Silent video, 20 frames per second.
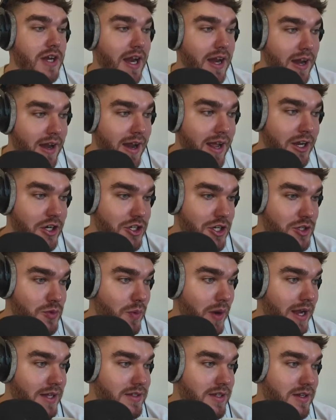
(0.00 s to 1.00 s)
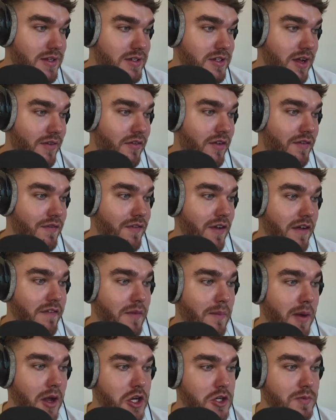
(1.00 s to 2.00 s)
and an anxious wait to discover if further
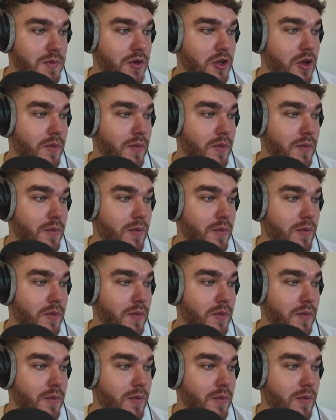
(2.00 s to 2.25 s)
punishment